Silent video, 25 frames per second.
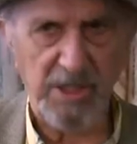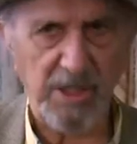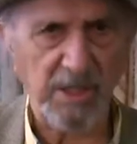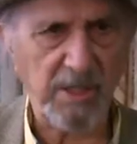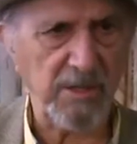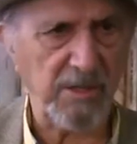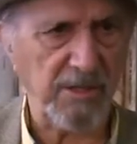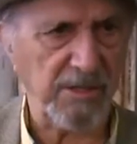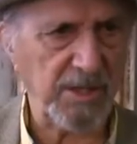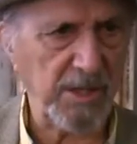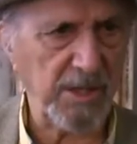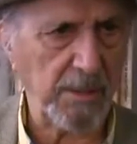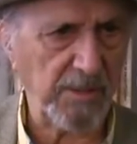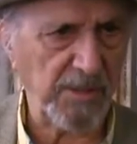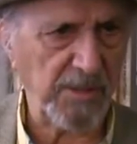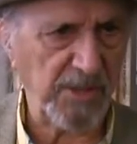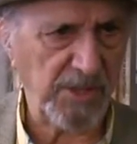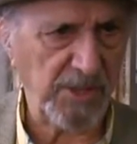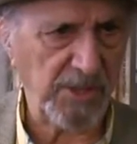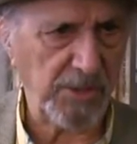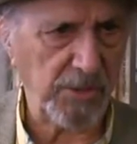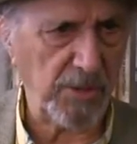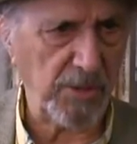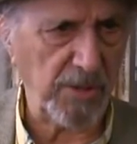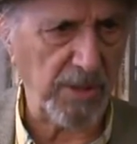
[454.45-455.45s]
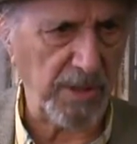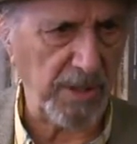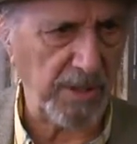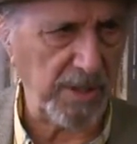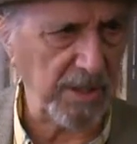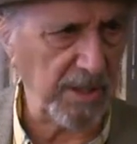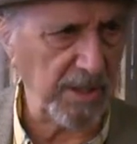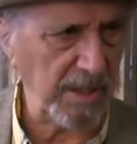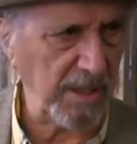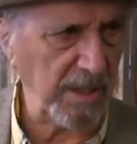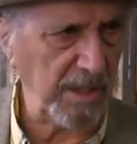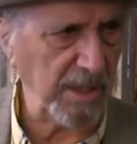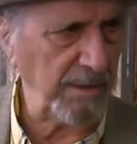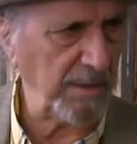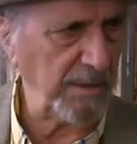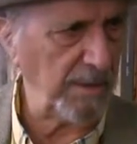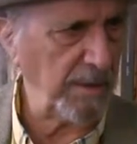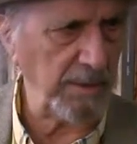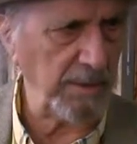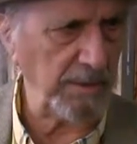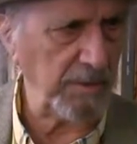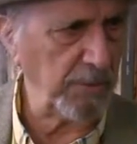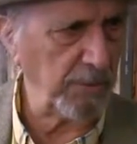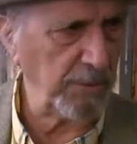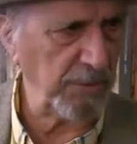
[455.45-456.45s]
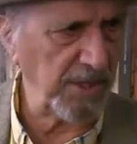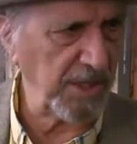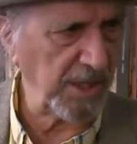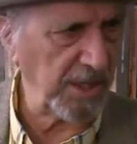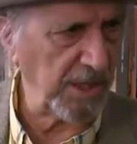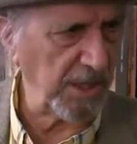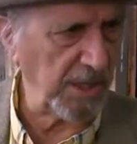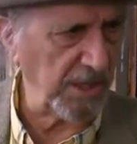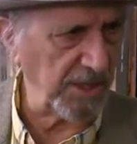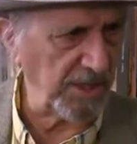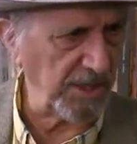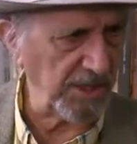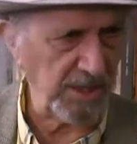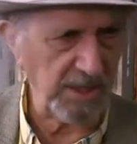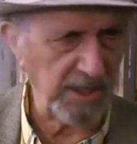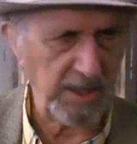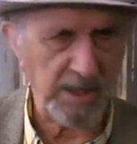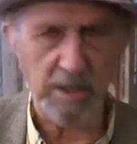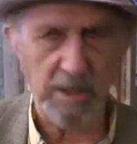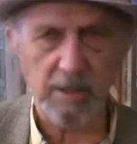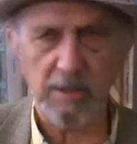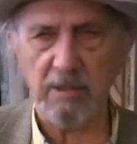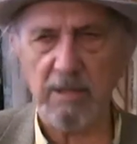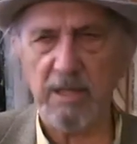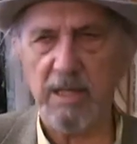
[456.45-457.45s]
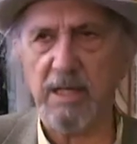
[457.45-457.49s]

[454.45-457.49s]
year or something to store it. It was ridiculous, you know.